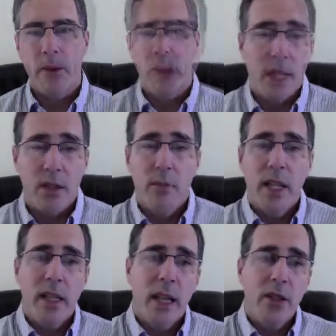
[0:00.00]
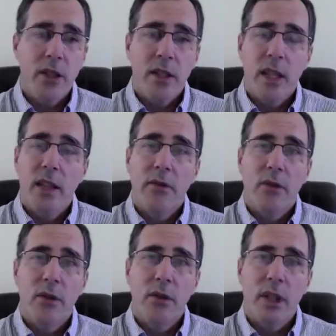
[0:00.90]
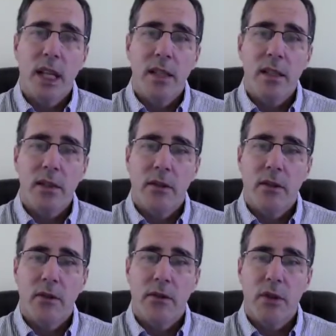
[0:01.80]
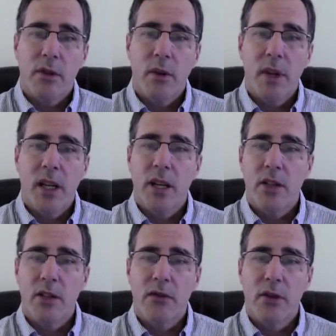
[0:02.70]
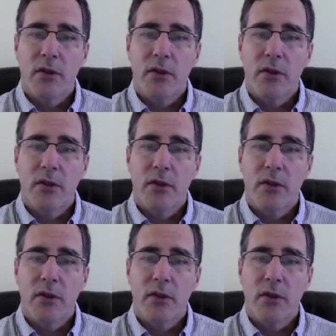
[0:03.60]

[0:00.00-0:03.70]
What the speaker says: Okay, so meditations then, the first 2 classes, the first 3 meditations for the